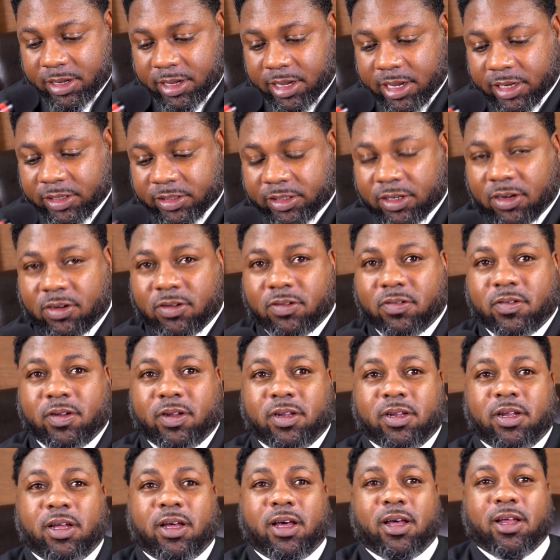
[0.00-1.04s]
And so,
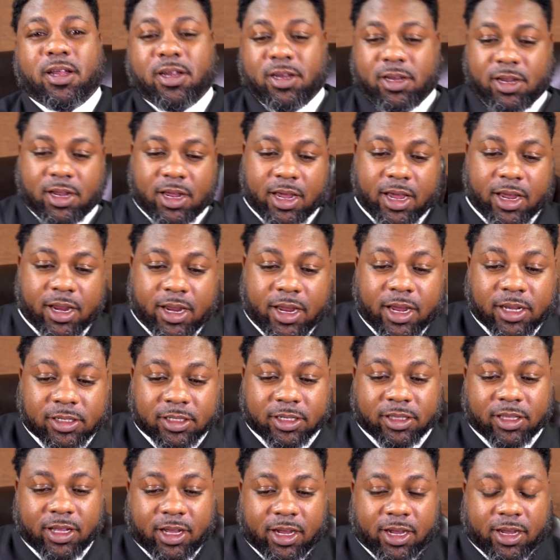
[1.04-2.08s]
and here's the
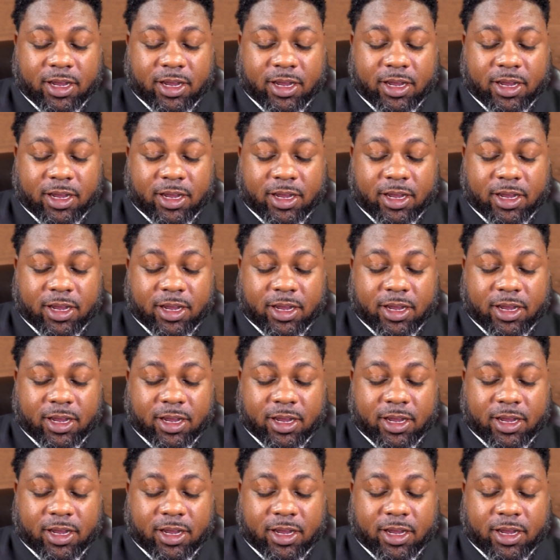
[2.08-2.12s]
thing,